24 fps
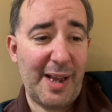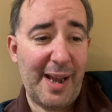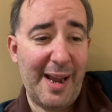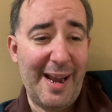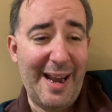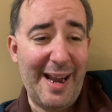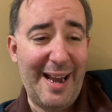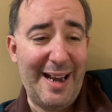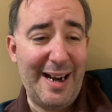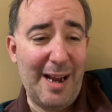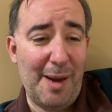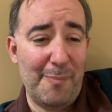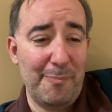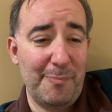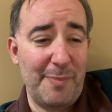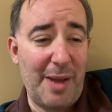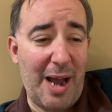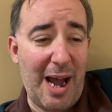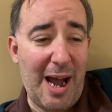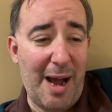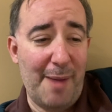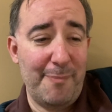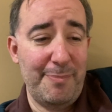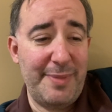and I'm
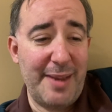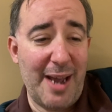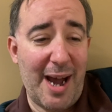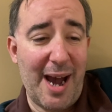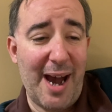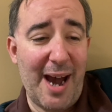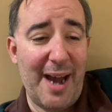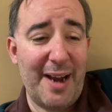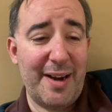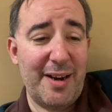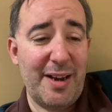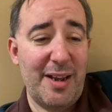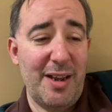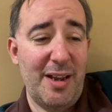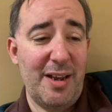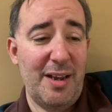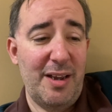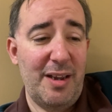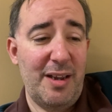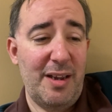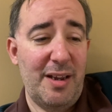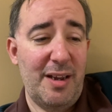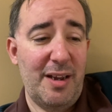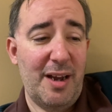I'm not
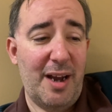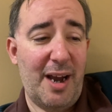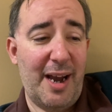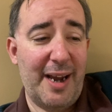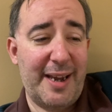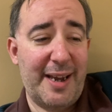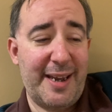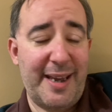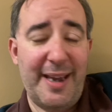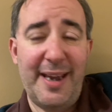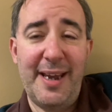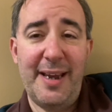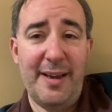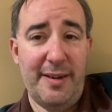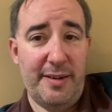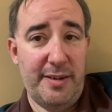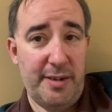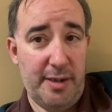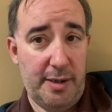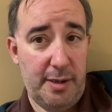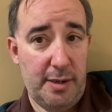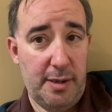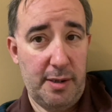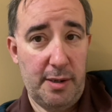a kid.
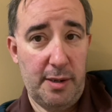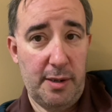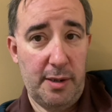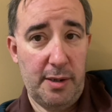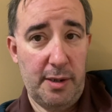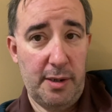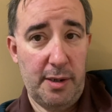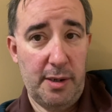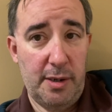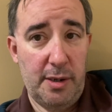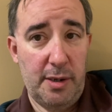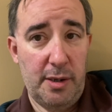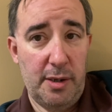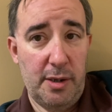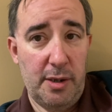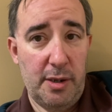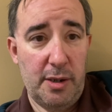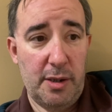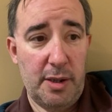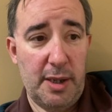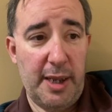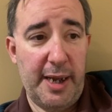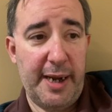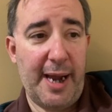
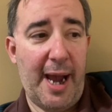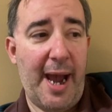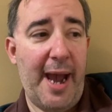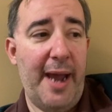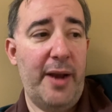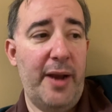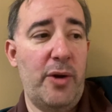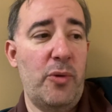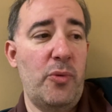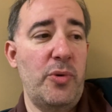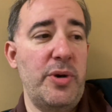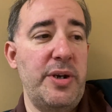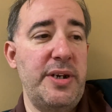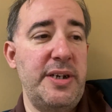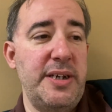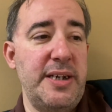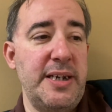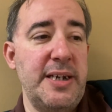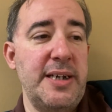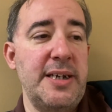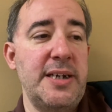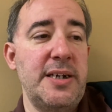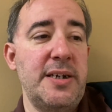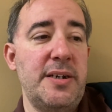Like I don't
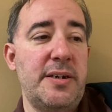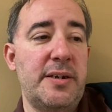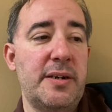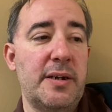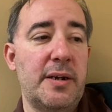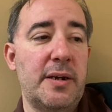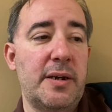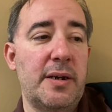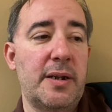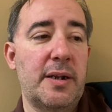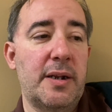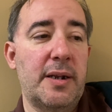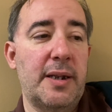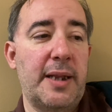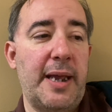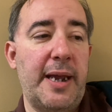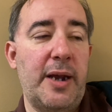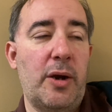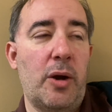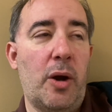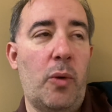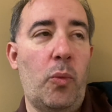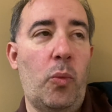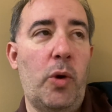need
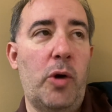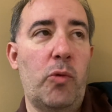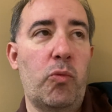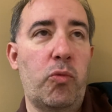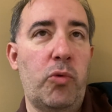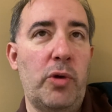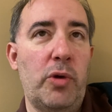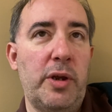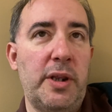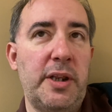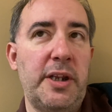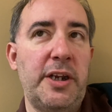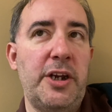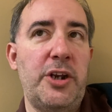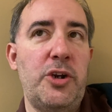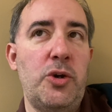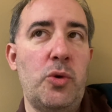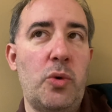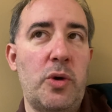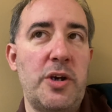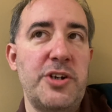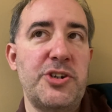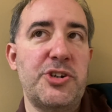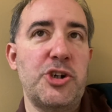like what really
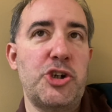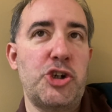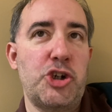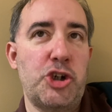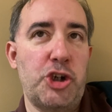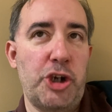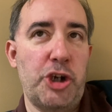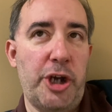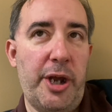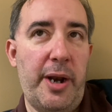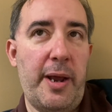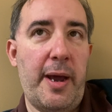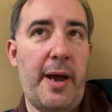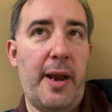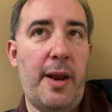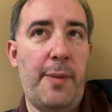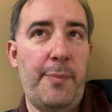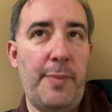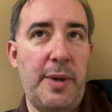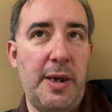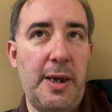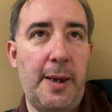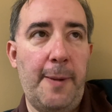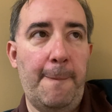annoys the shit out of
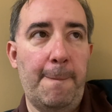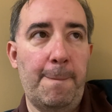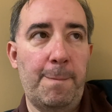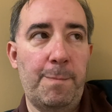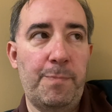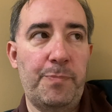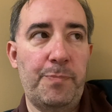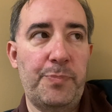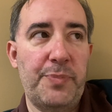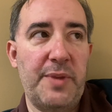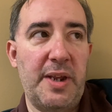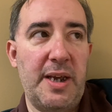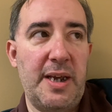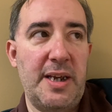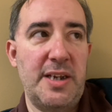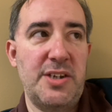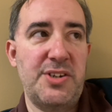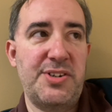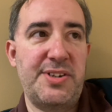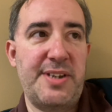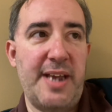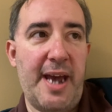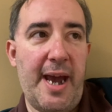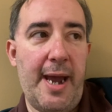me
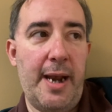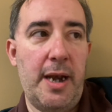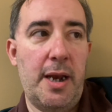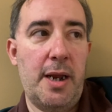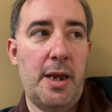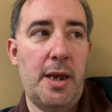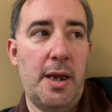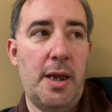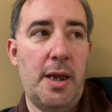is that